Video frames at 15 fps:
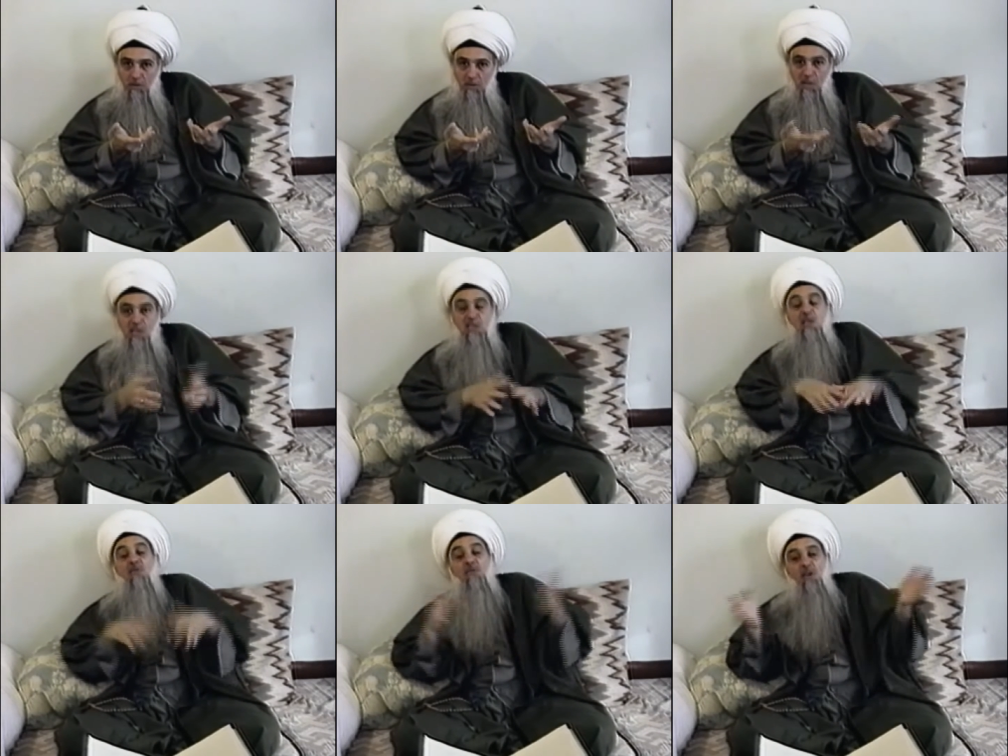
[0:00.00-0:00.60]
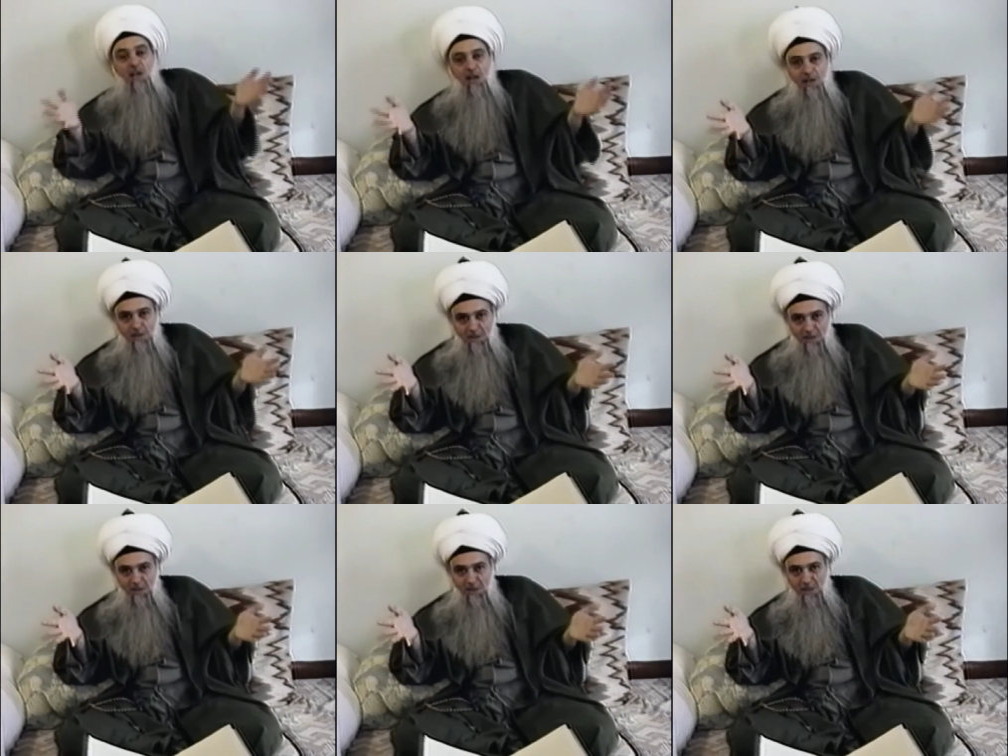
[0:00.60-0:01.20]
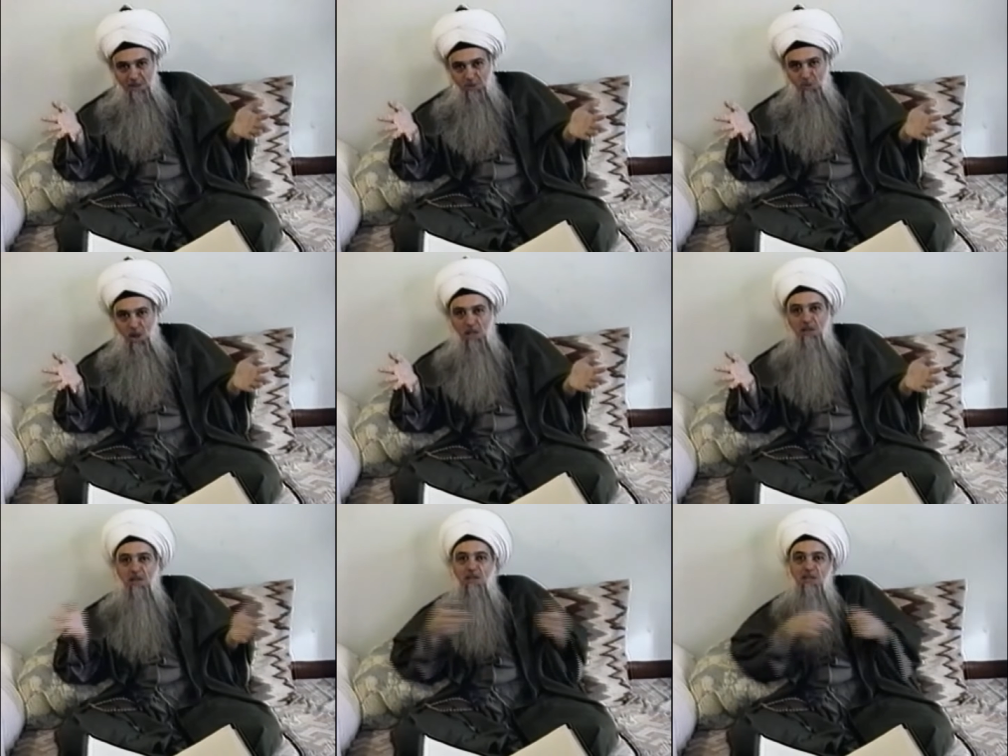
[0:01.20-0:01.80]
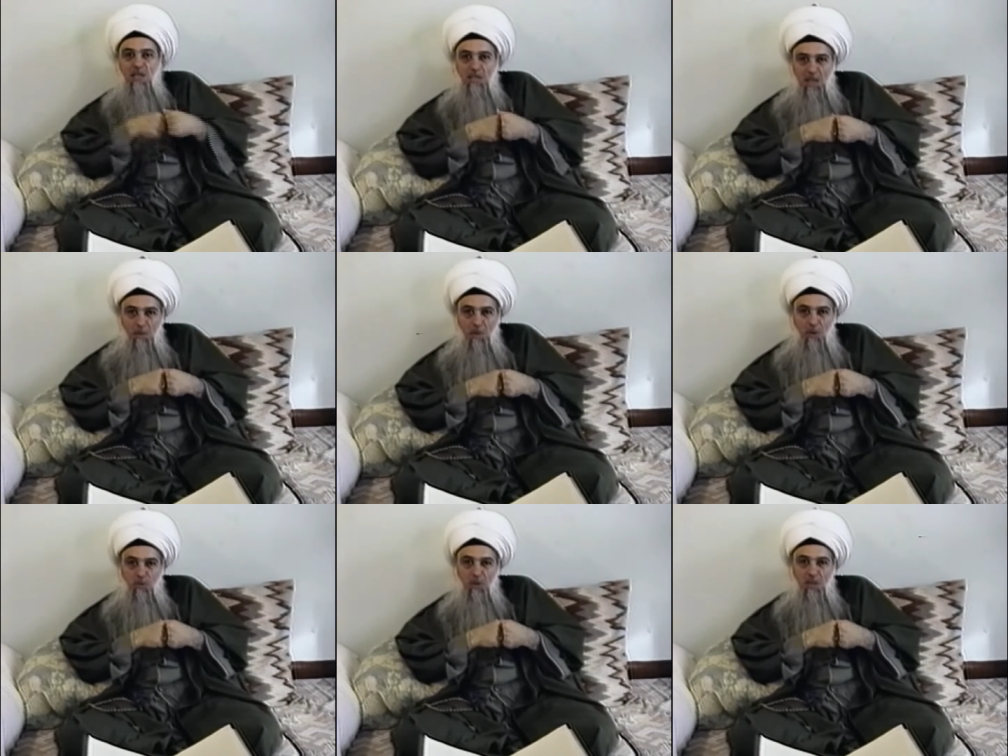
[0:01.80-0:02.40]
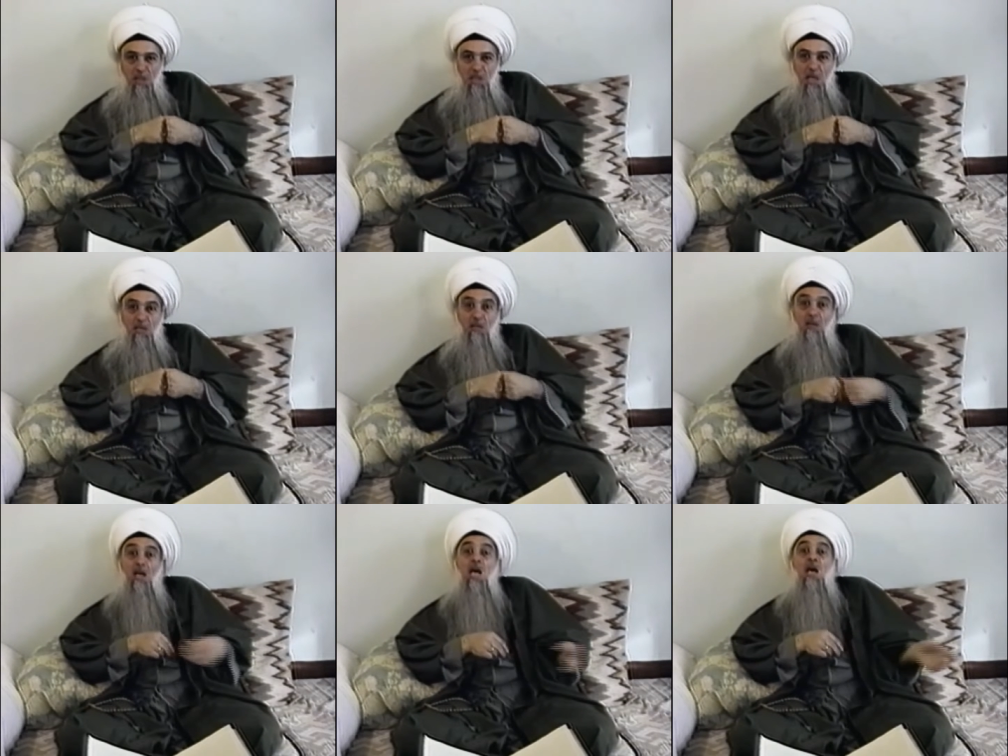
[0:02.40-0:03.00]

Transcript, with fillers: is difficult to understand about the creator.